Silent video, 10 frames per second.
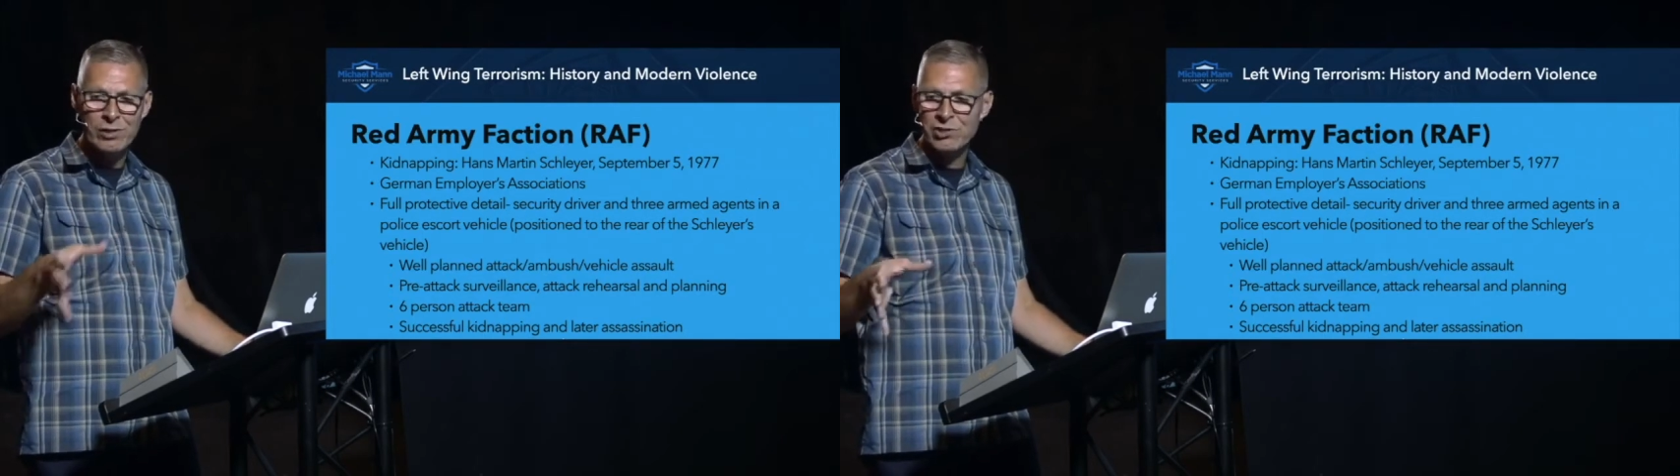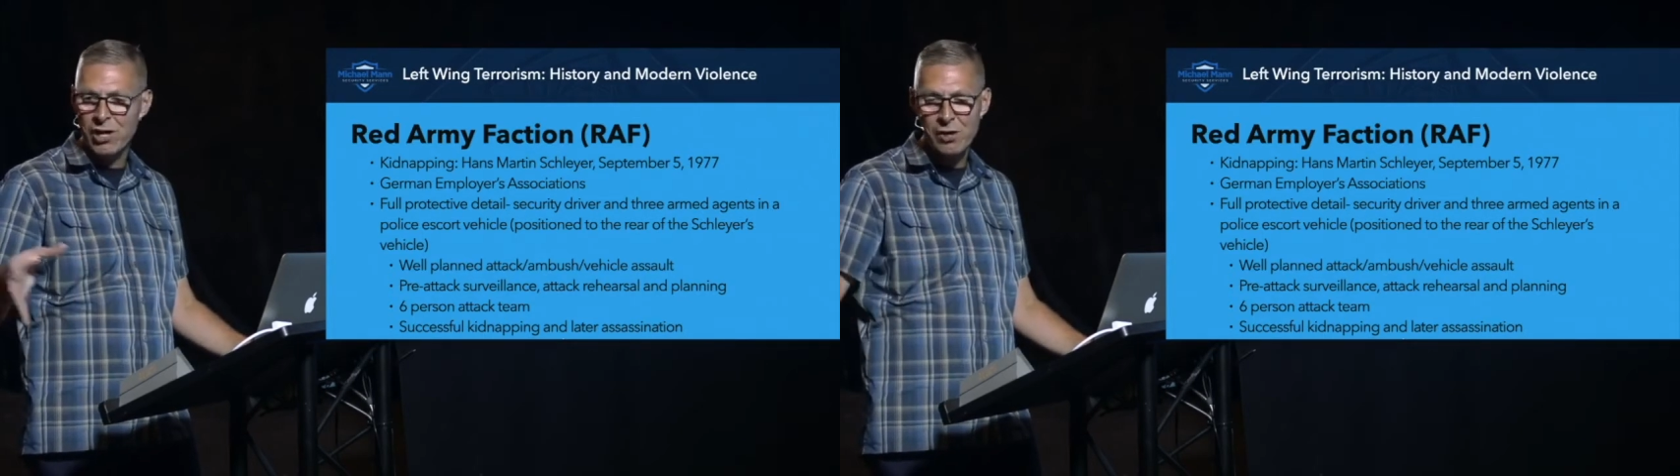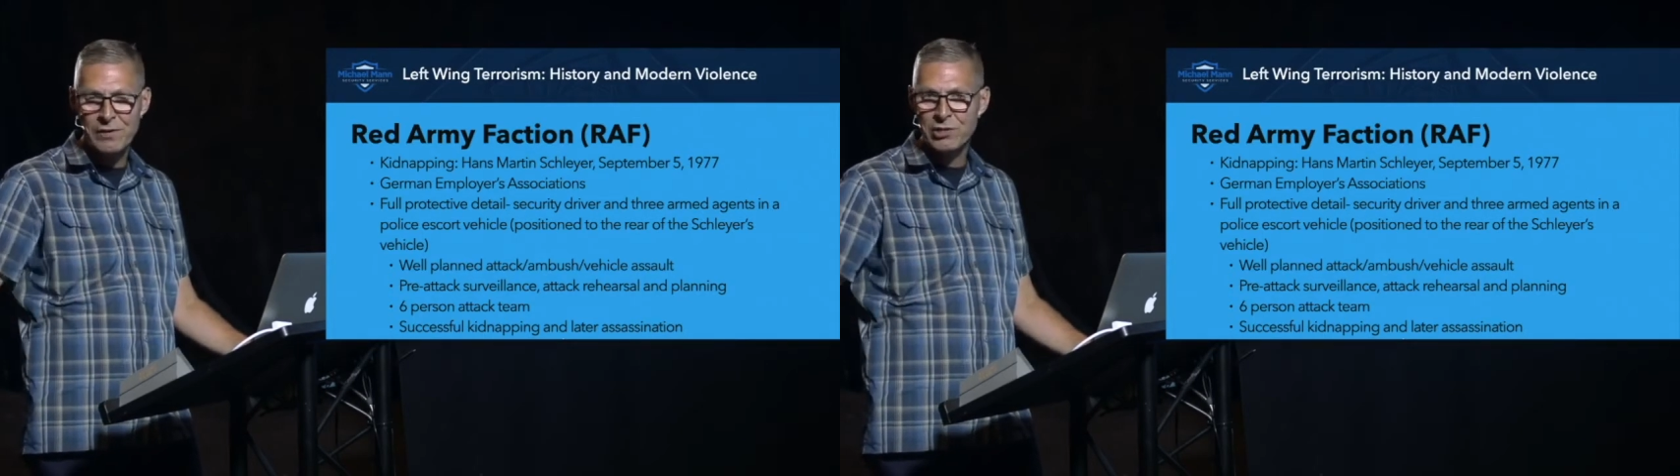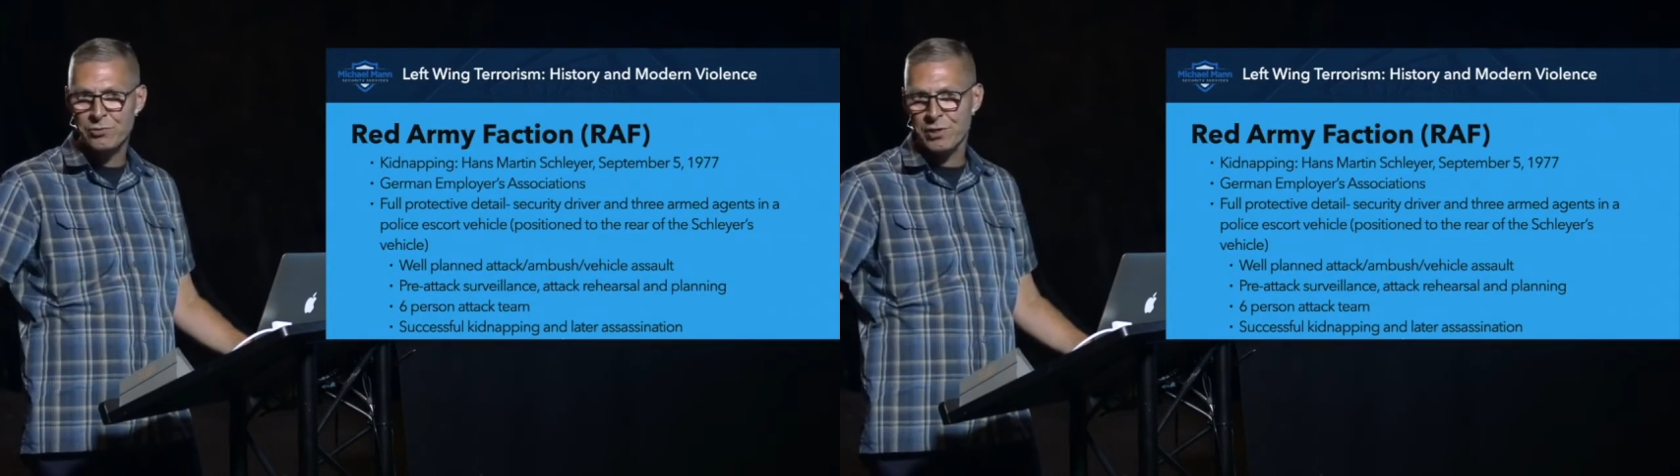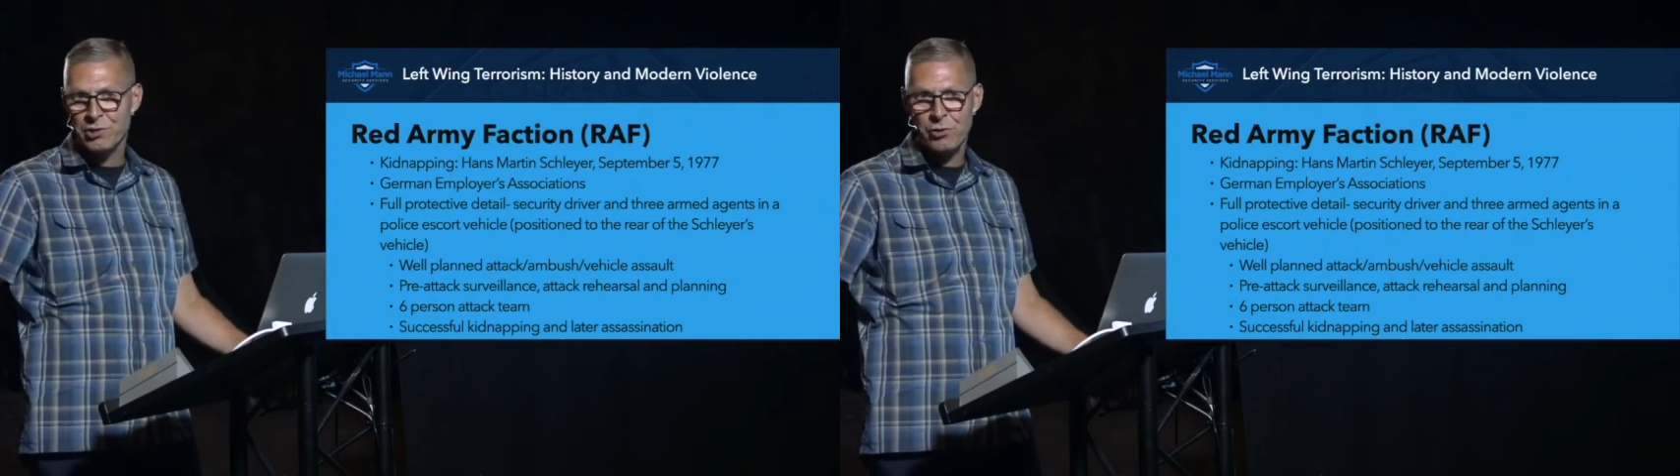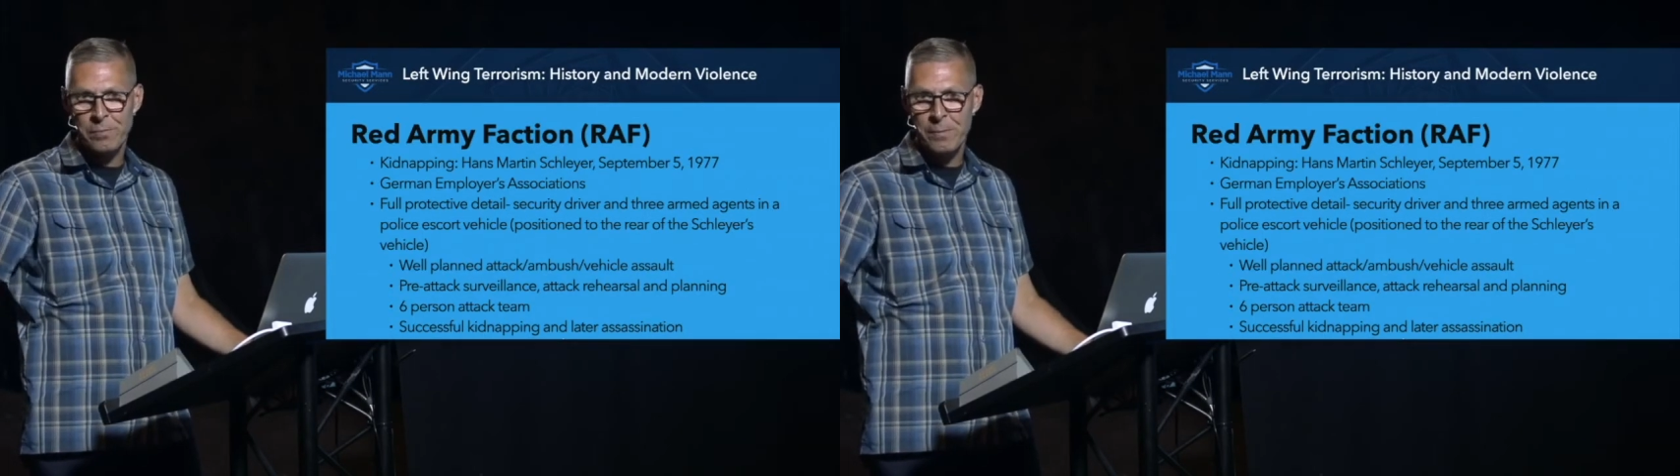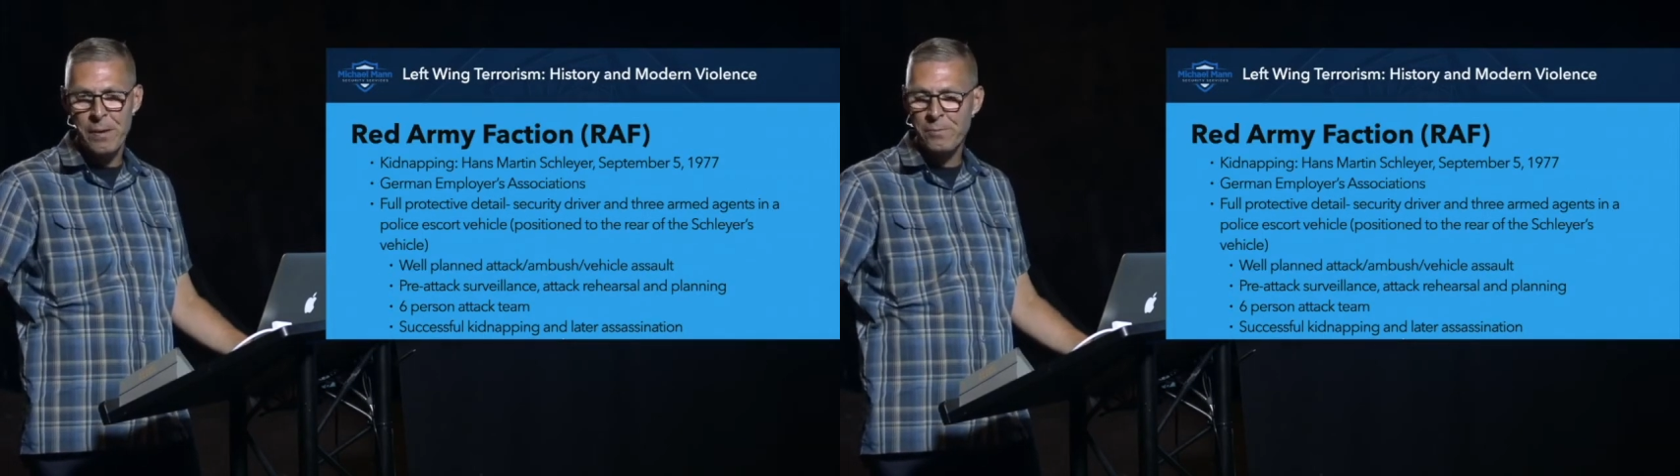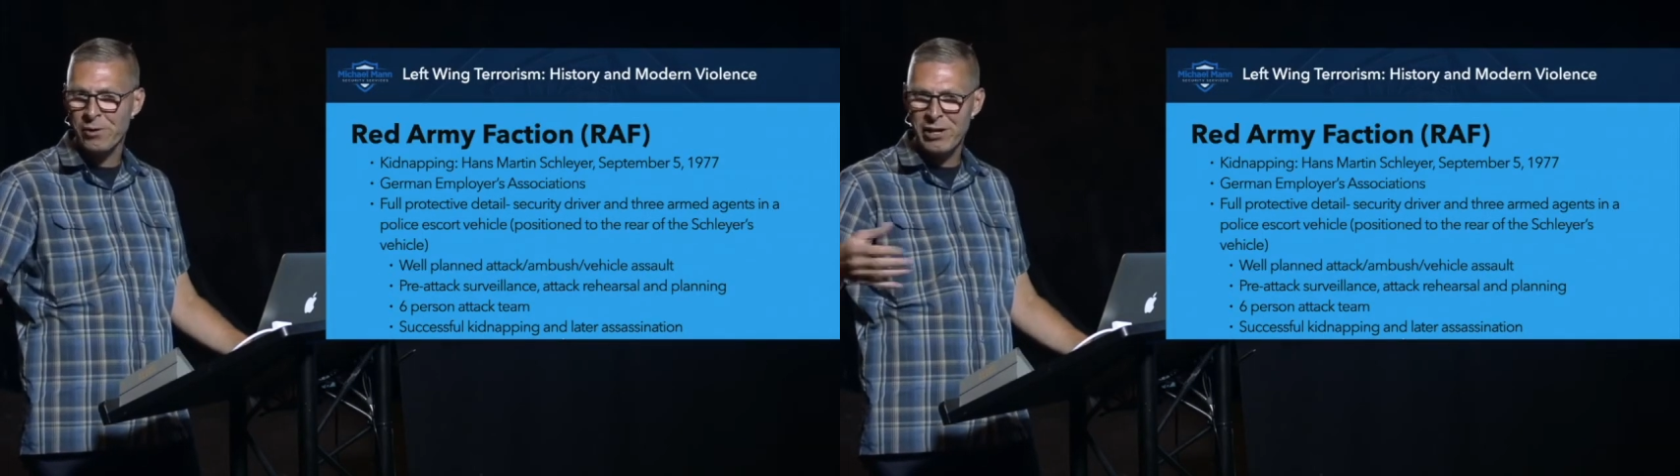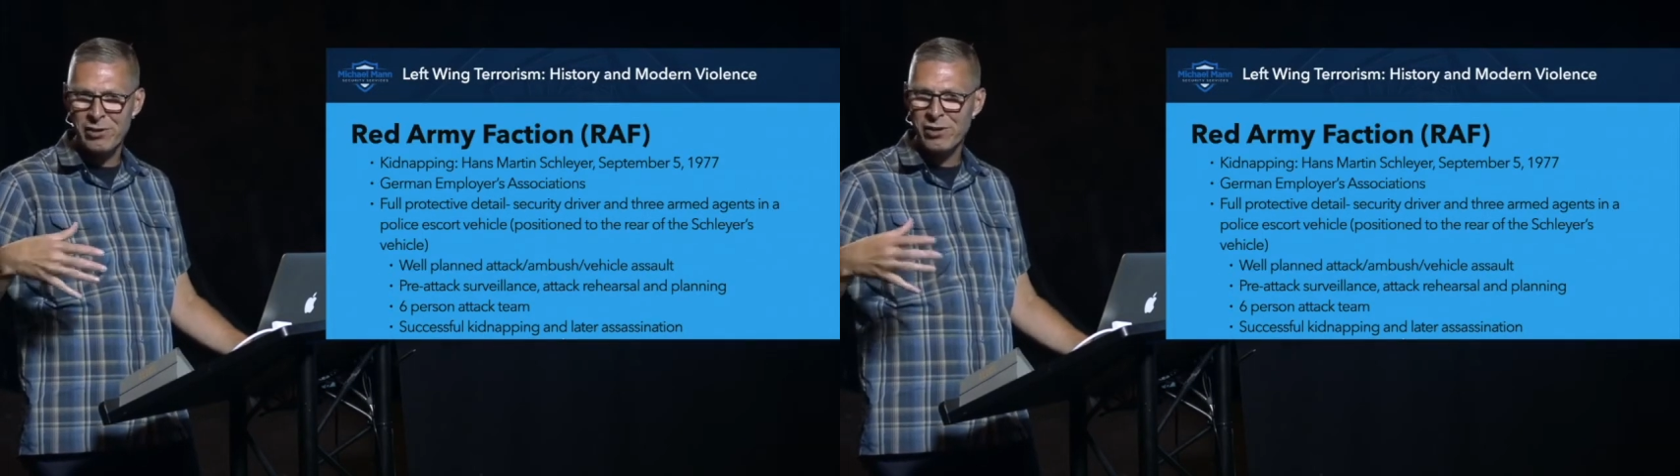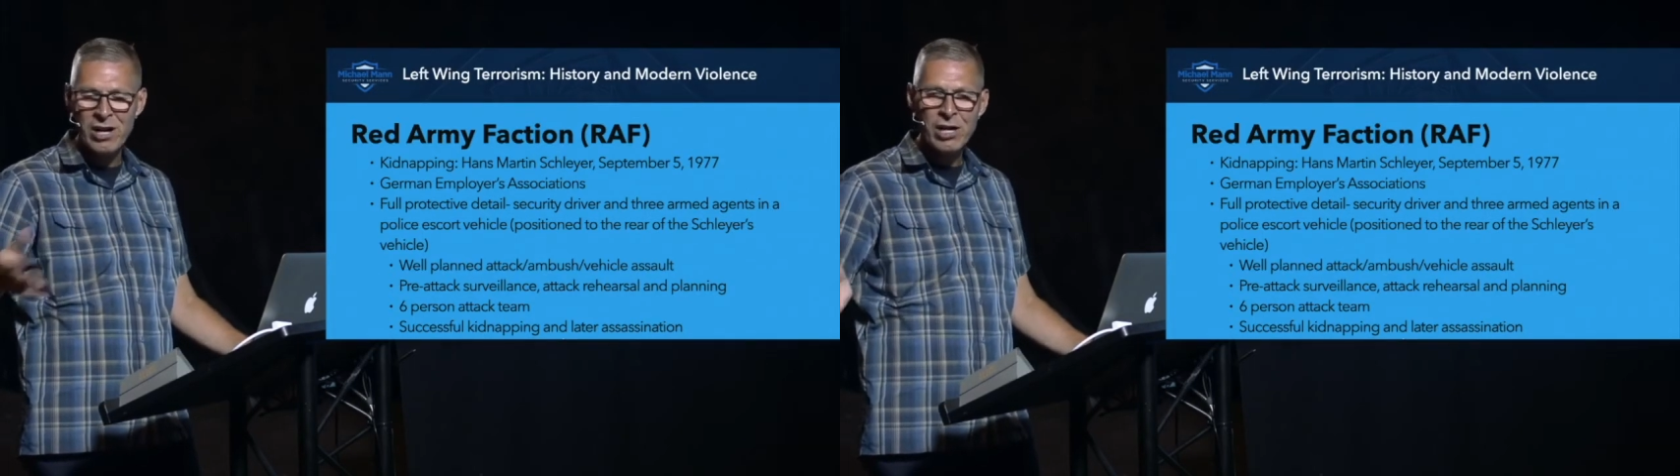we saw these these group of people
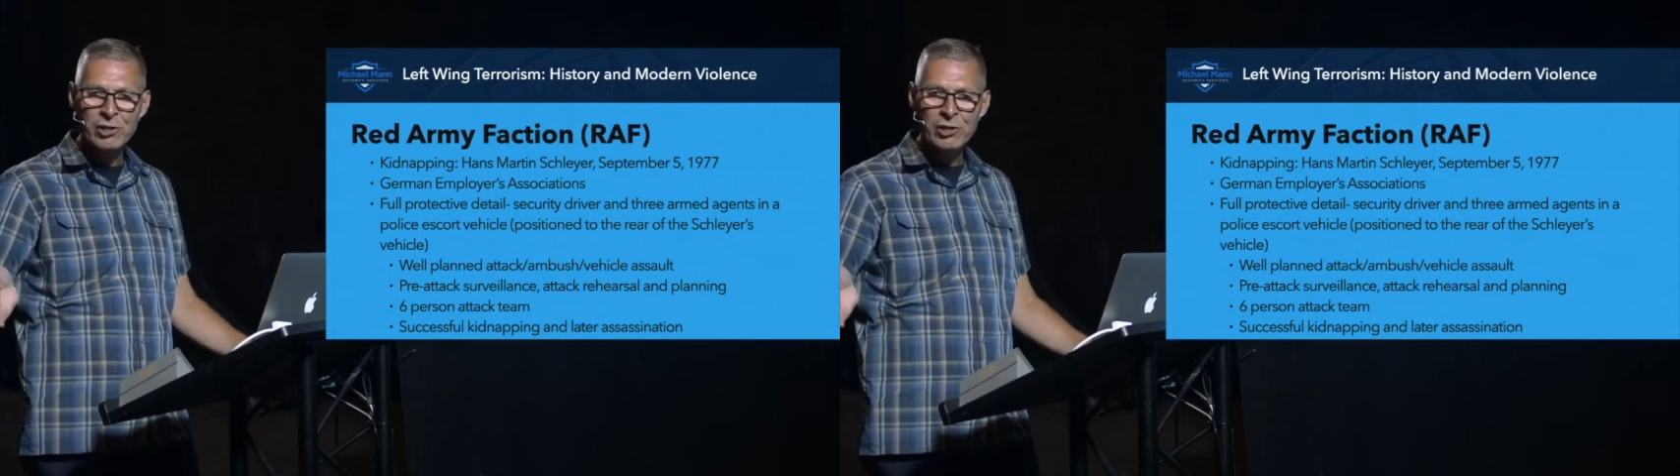here